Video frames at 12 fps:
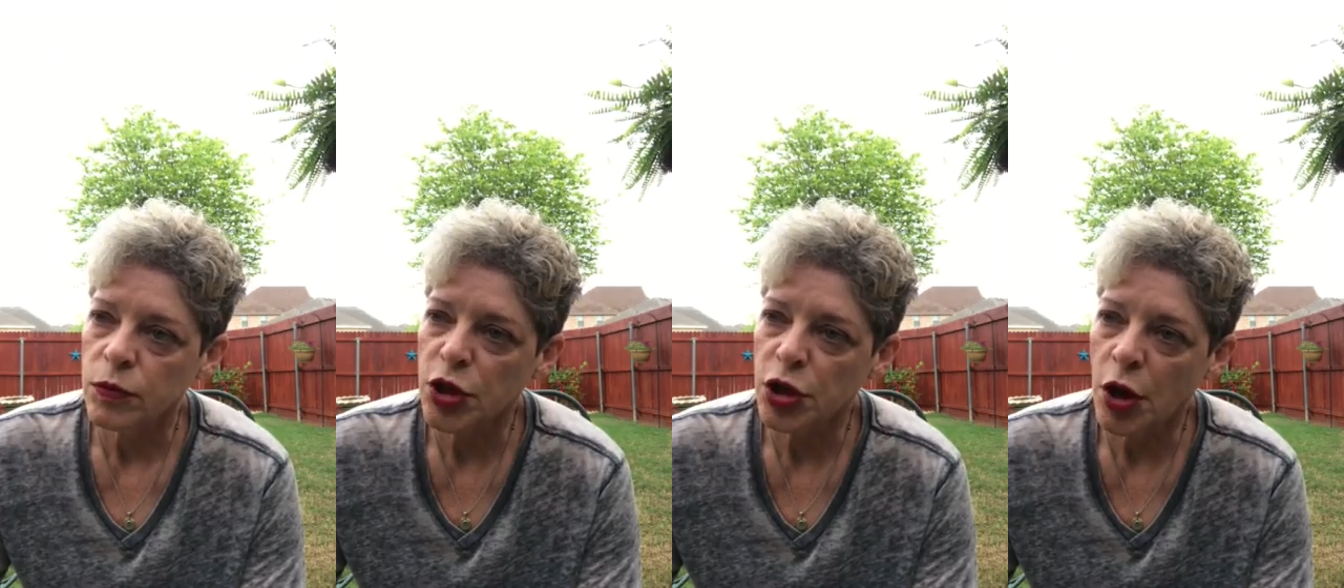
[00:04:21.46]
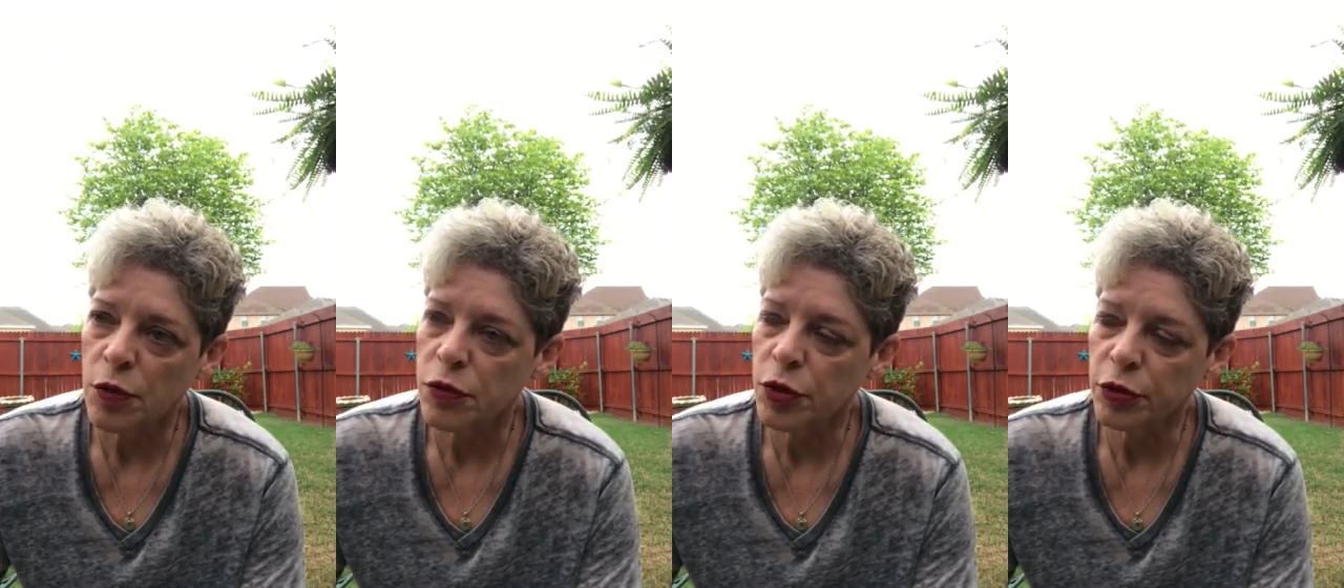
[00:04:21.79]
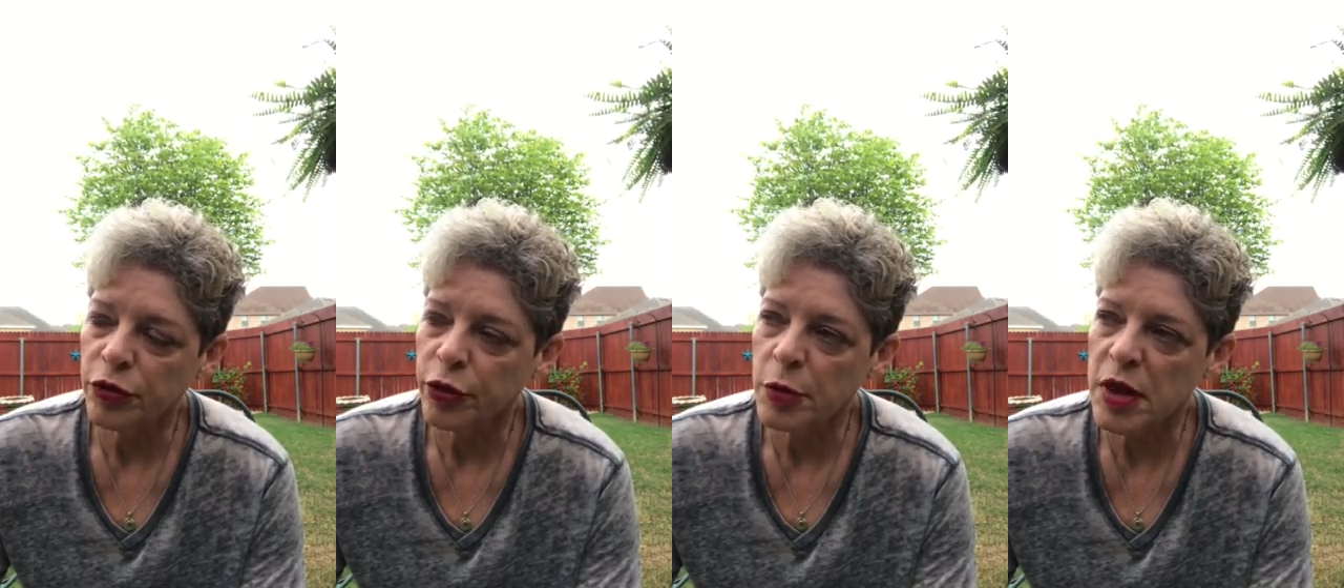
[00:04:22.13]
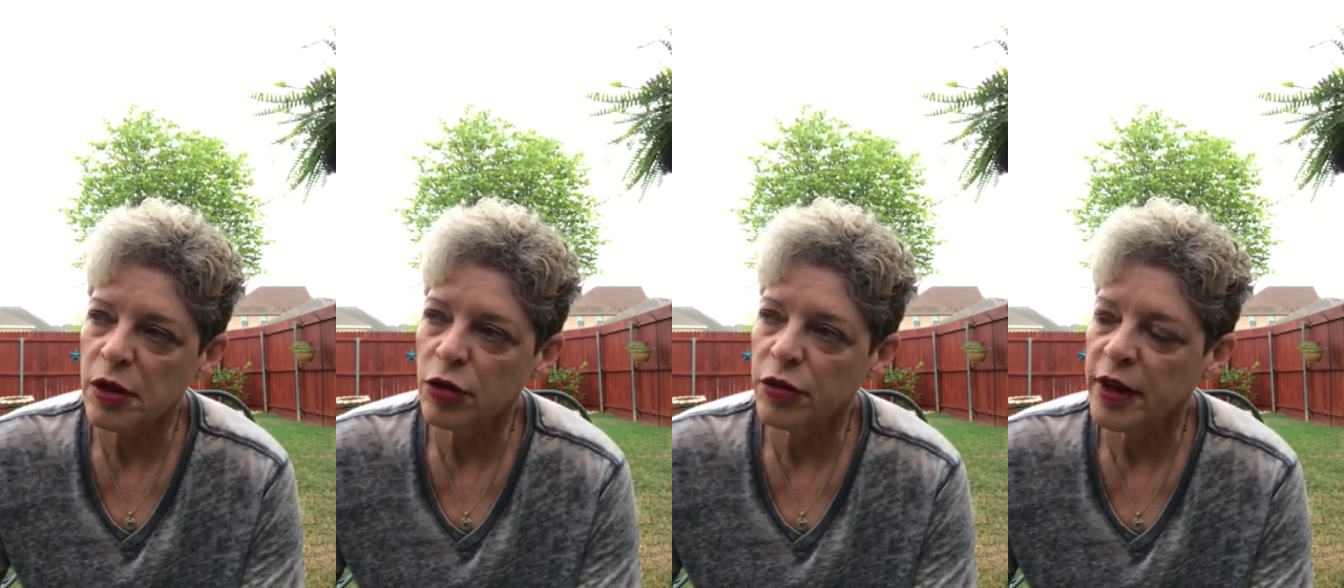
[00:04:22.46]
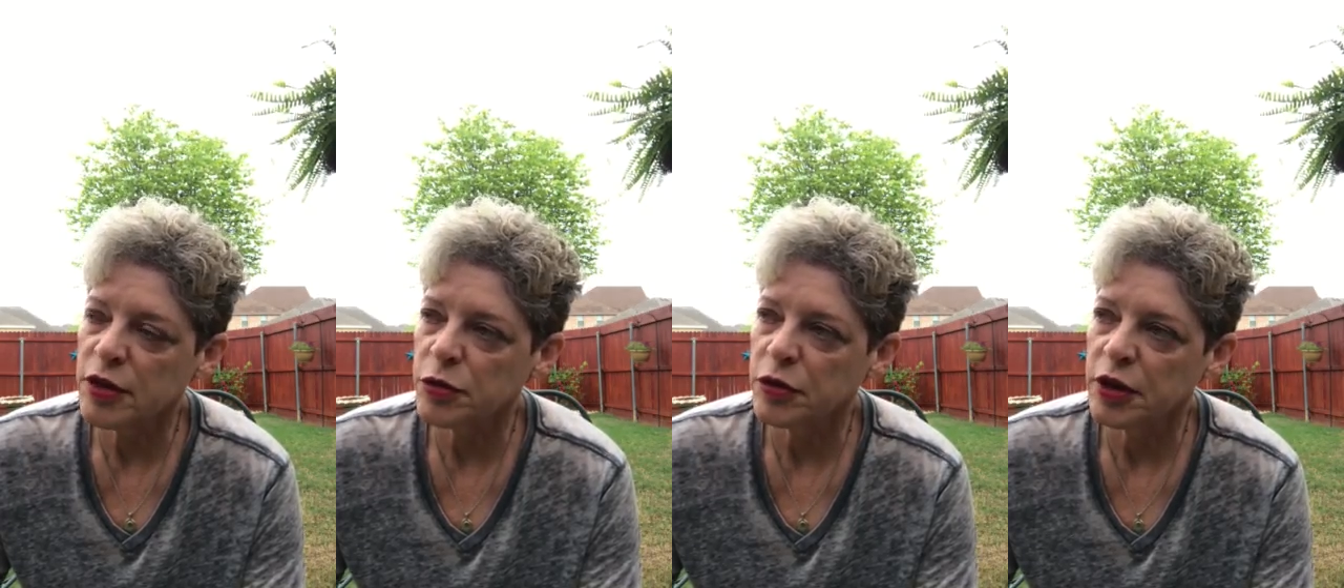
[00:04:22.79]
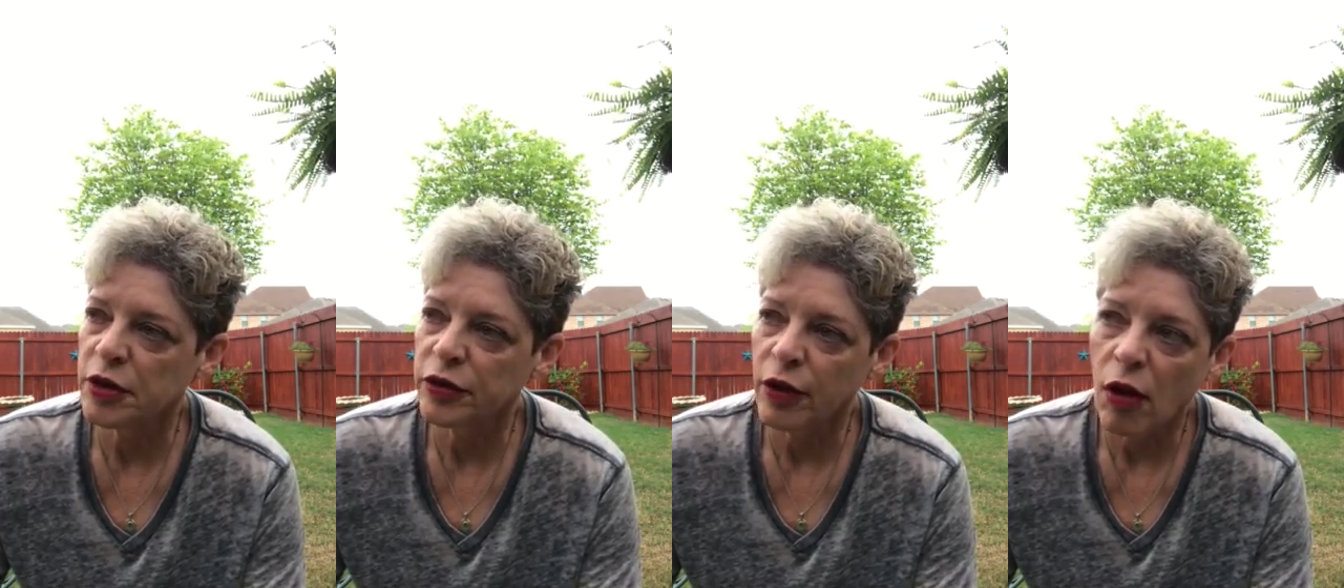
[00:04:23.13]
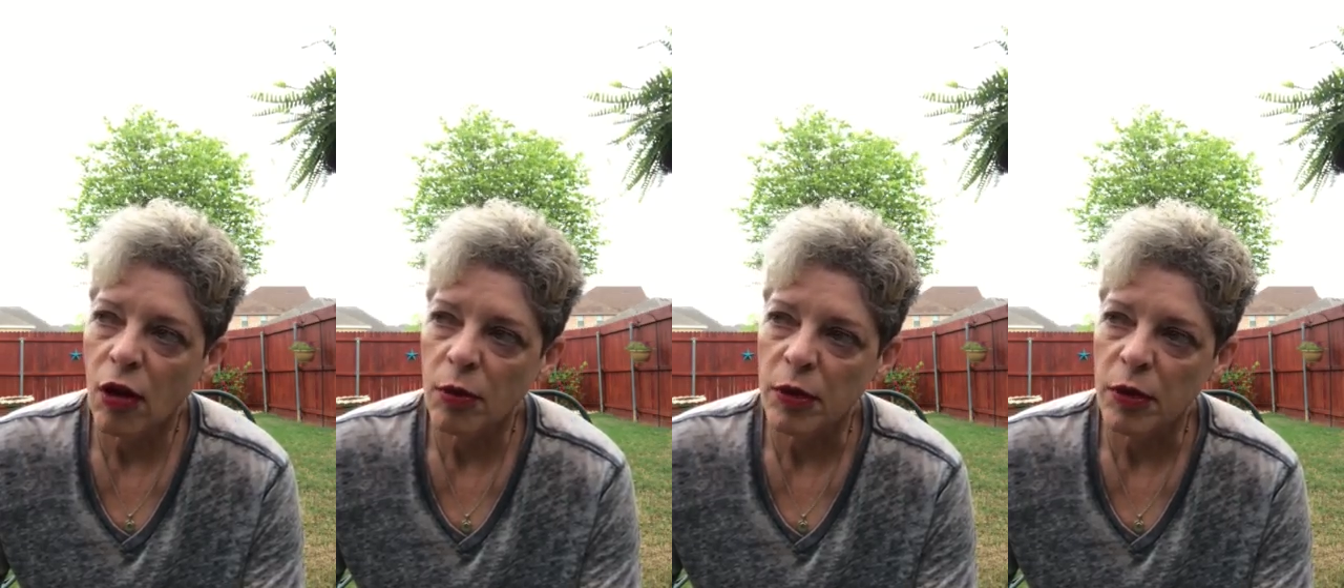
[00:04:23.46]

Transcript: you know, there are so many good things within us all,